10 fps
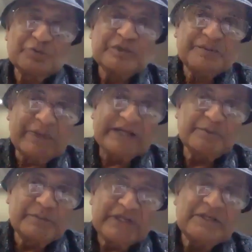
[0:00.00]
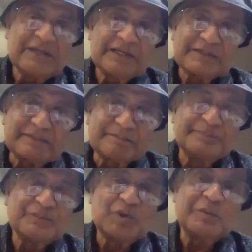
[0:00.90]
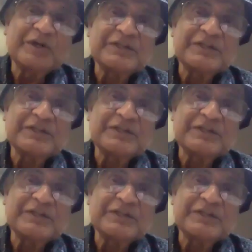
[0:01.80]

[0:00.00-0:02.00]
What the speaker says: with me and nobody